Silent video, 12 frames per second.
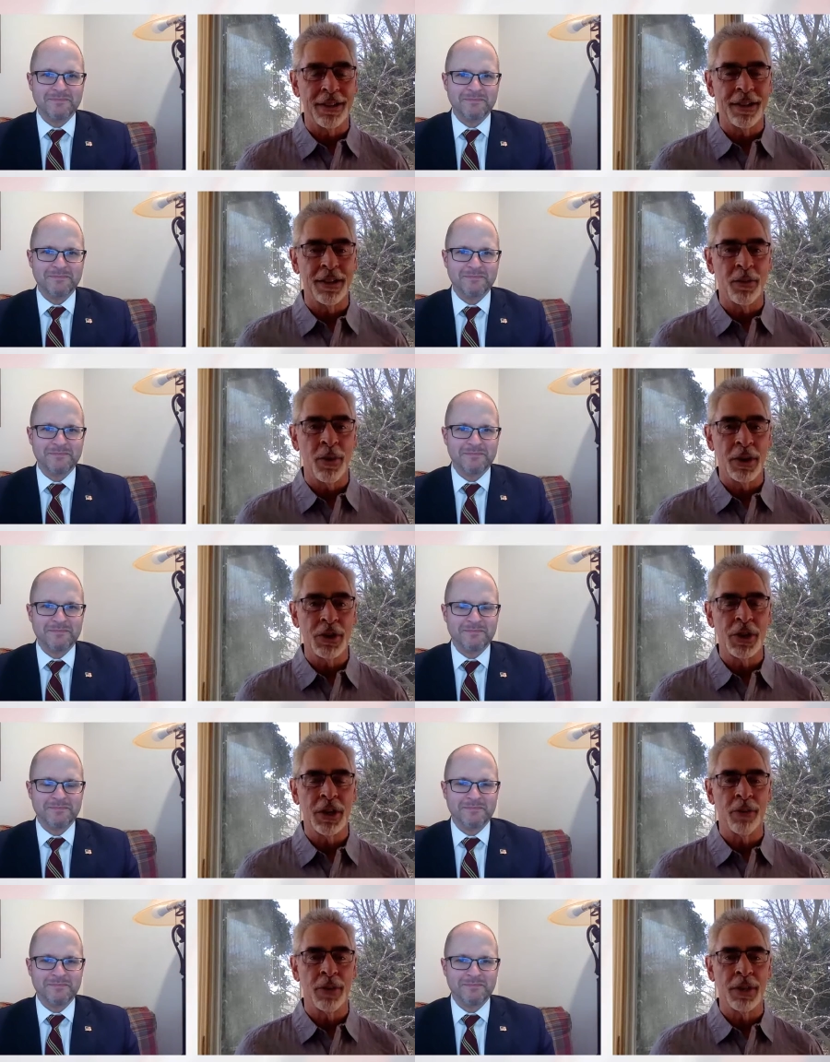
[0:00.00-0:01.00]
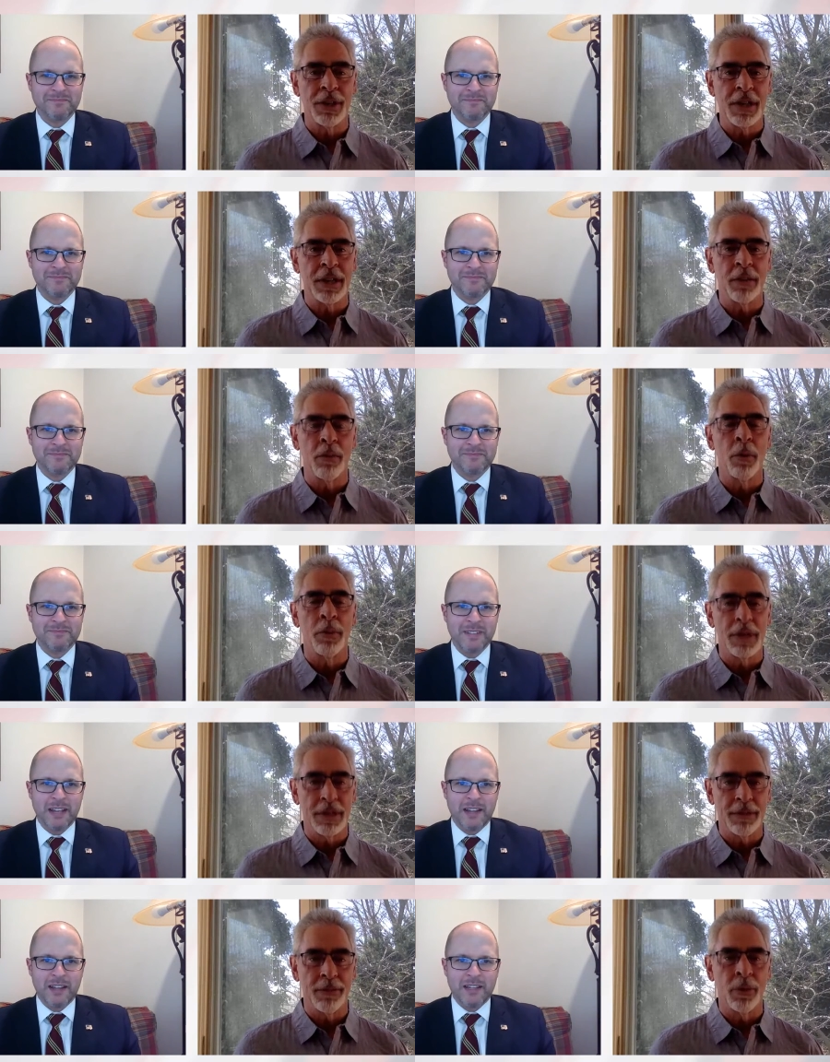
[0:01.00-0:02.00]
Speaker 1: uh, you want to share with us at the moment.
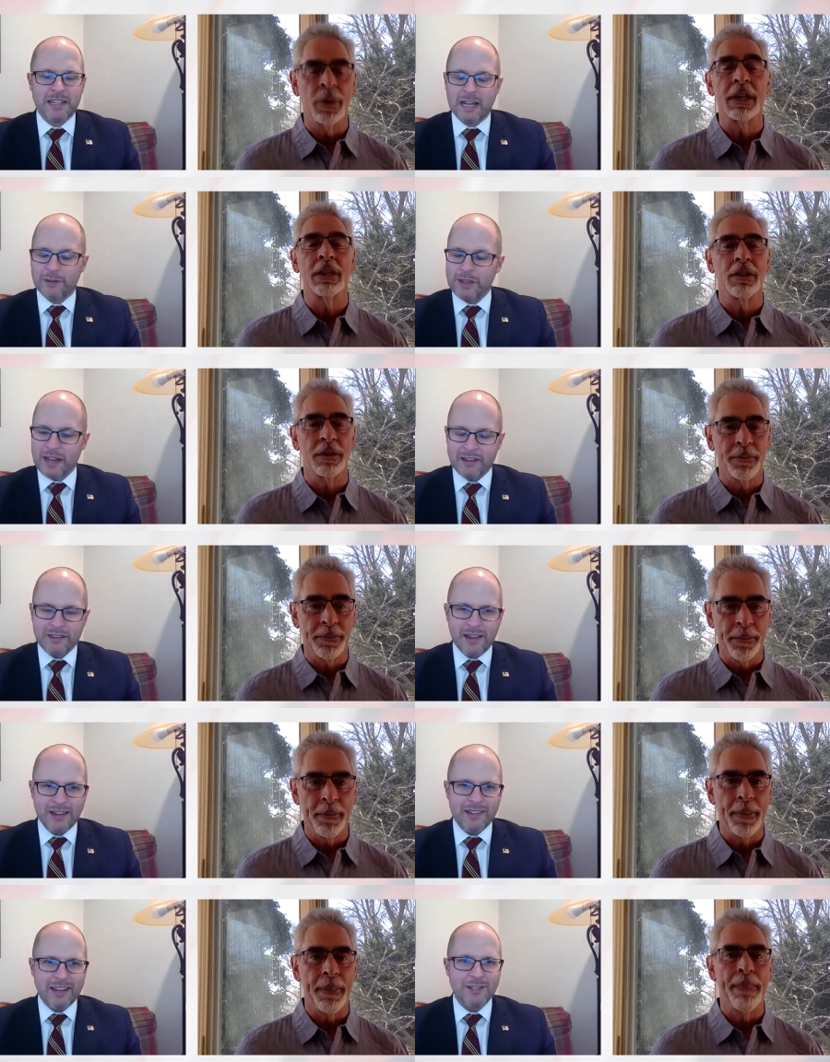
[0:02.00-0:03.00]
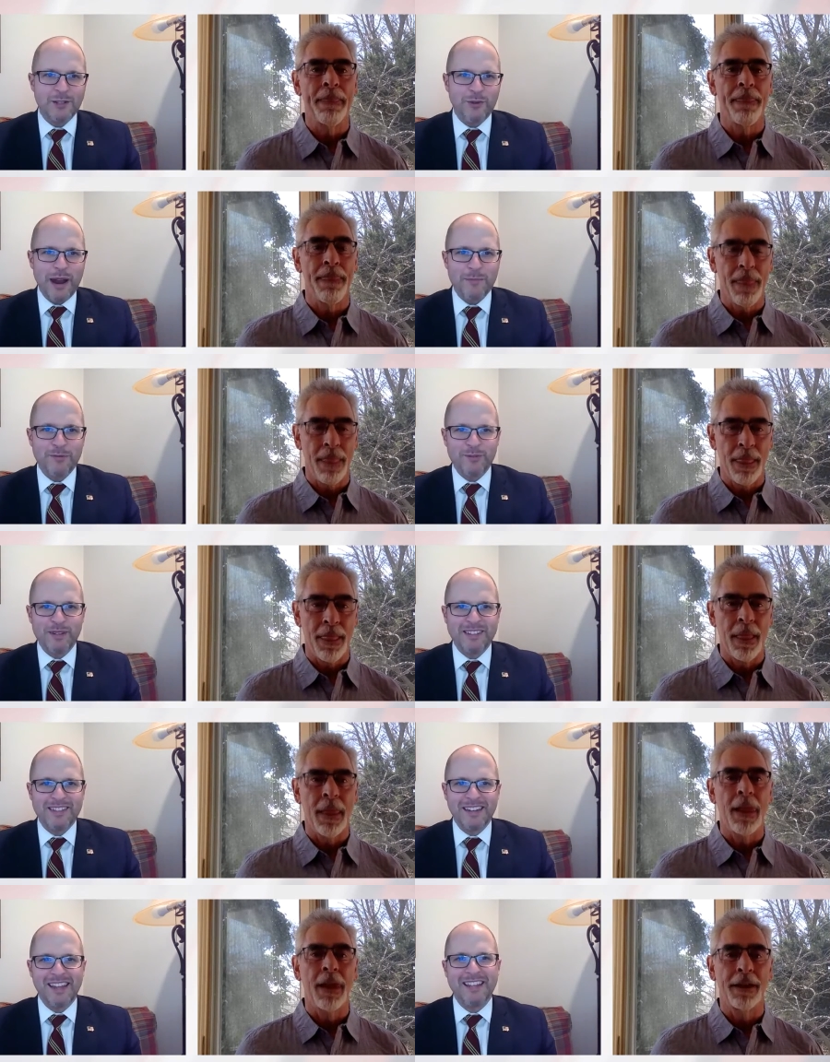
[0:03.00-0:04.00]
Speaker 2: No, that, that that is a wrap for
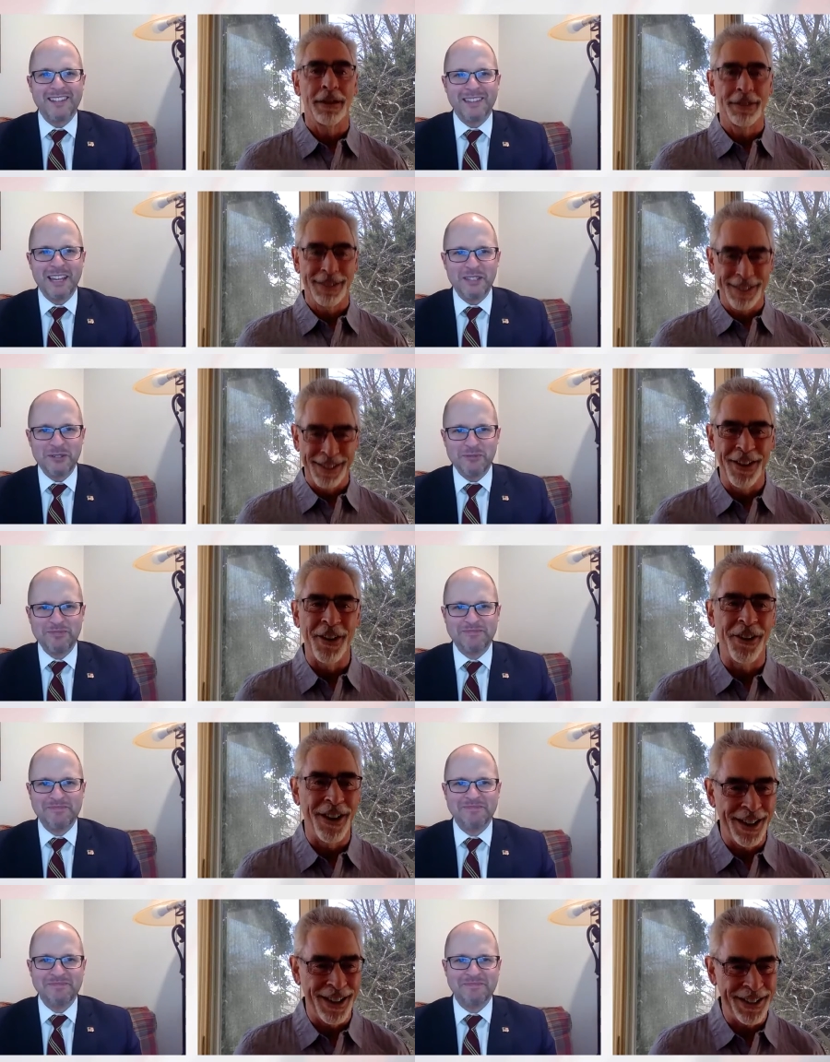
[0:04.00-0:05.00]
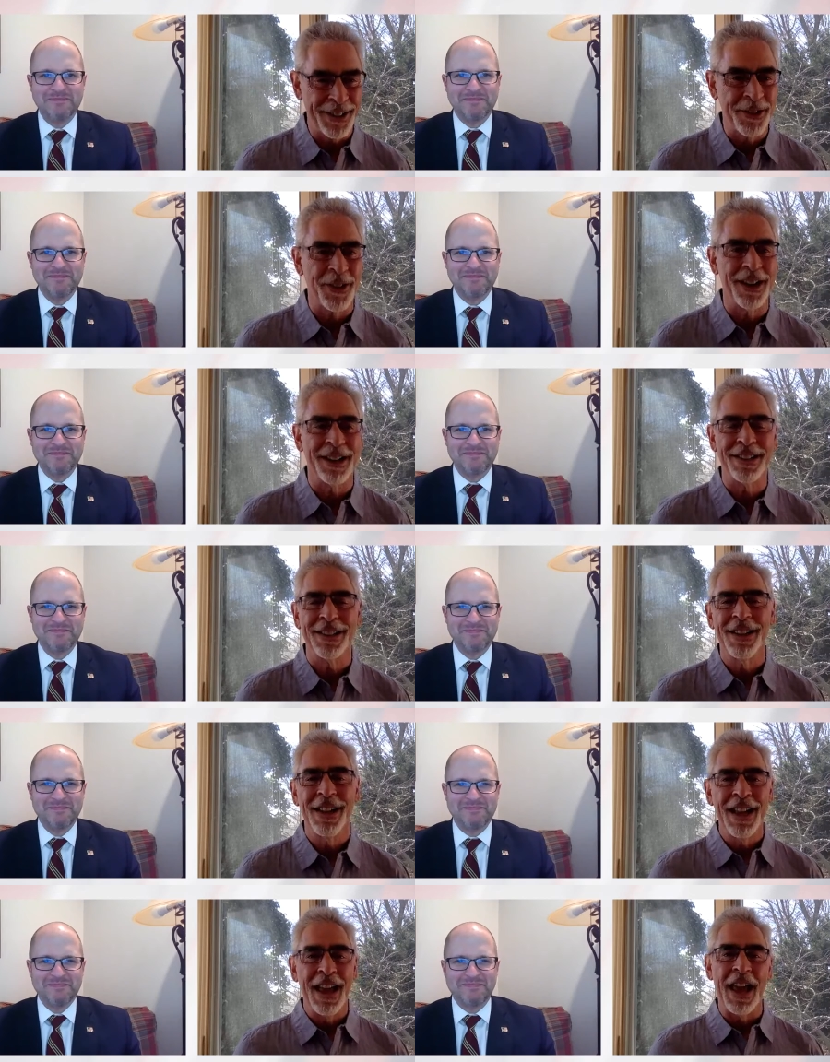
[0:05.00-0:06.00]
me today. Thank you. All
Speaker 1: right. Great.
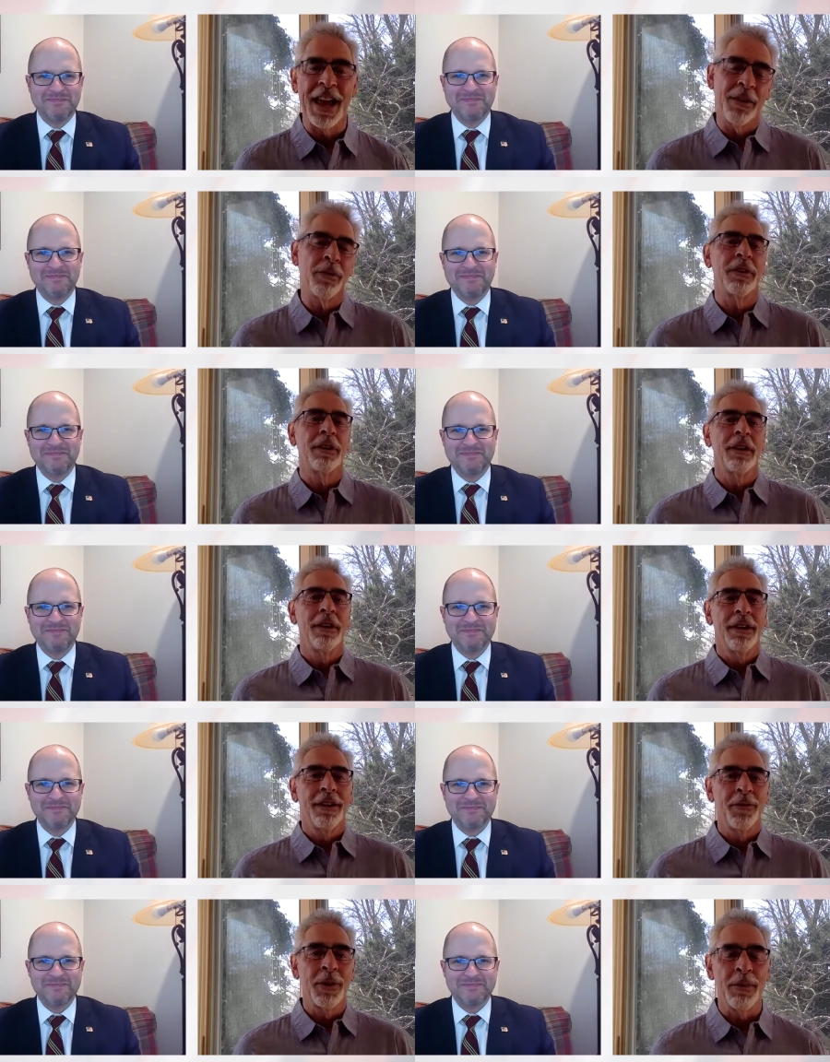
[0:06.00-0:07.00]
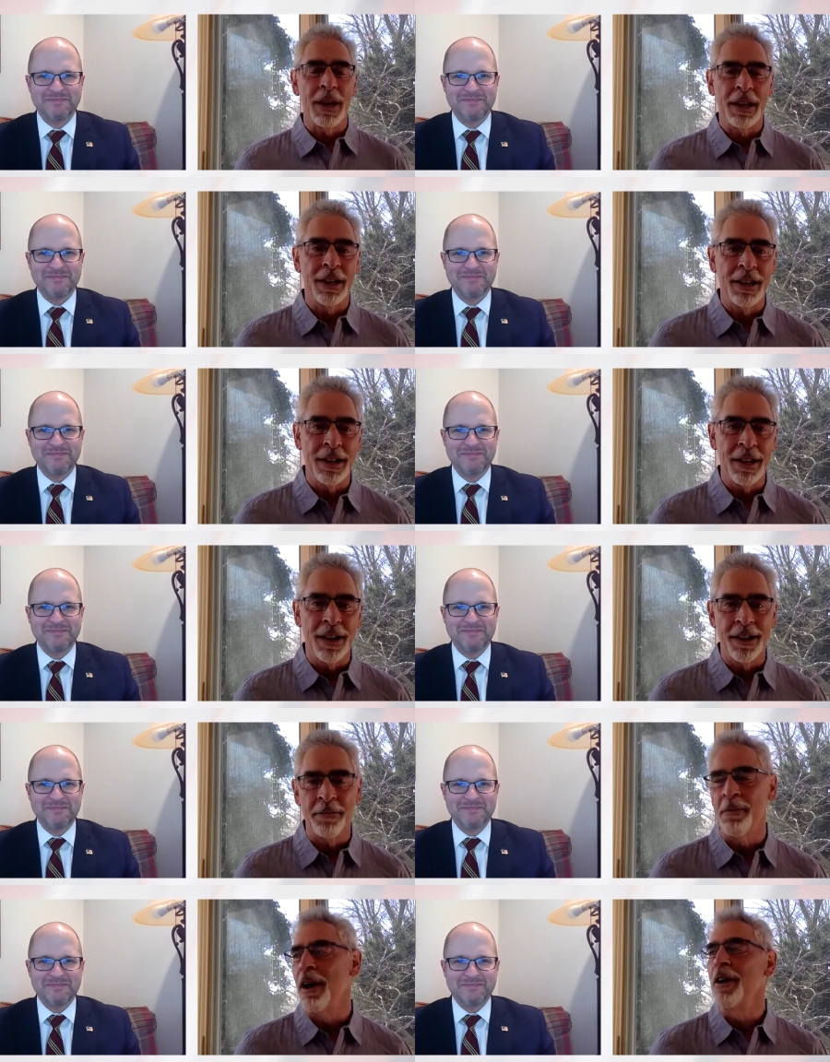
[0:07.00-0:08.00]
And we made it in um,